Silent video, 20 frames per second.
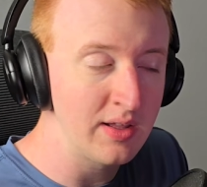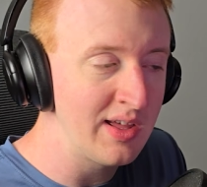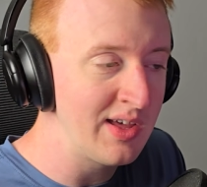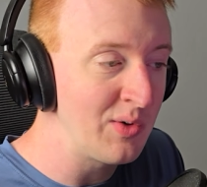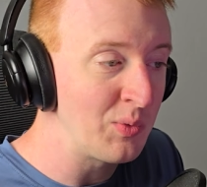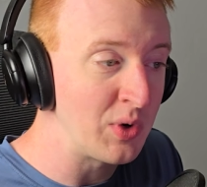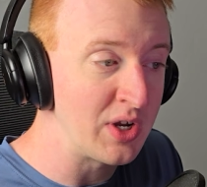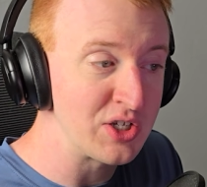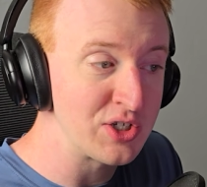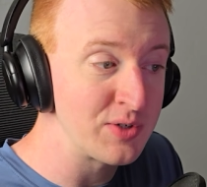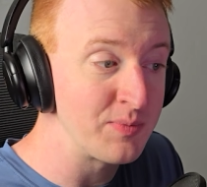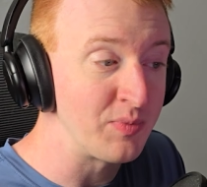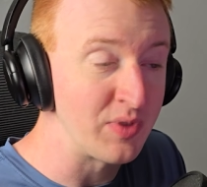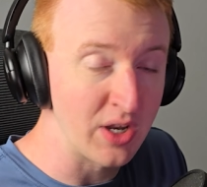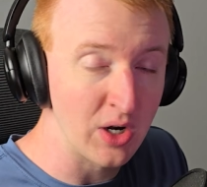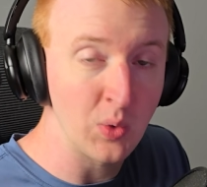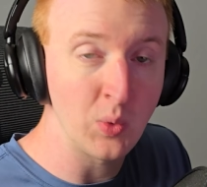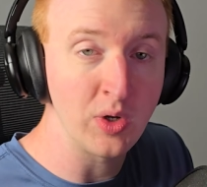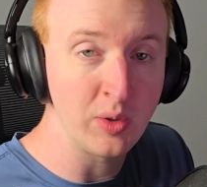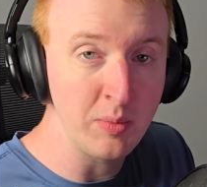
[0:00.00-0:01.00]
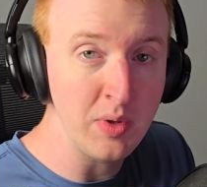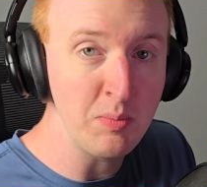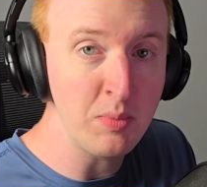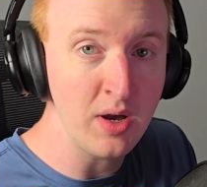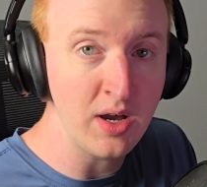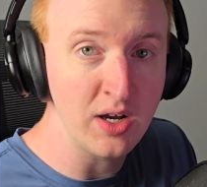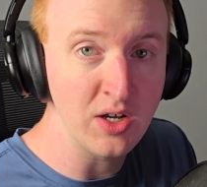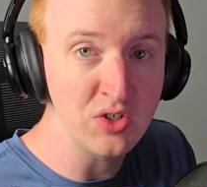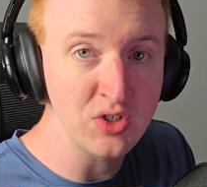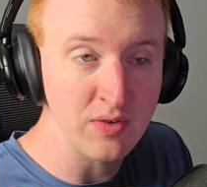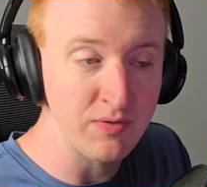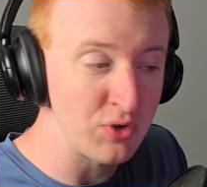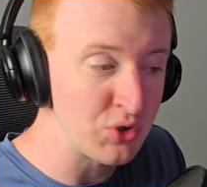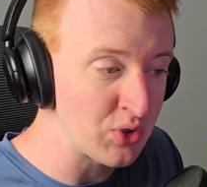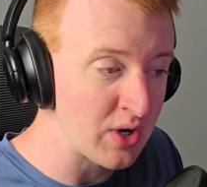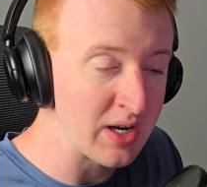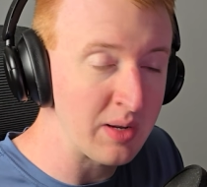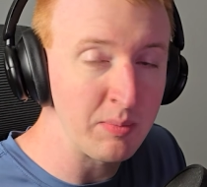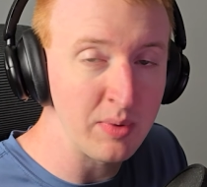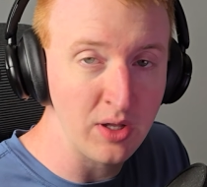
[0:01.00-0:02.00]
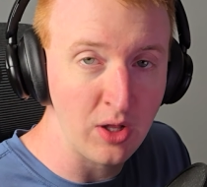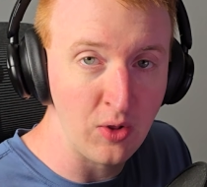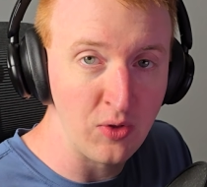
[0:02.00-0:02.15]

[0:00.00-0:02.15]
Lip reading: which there will be bugs if you try to build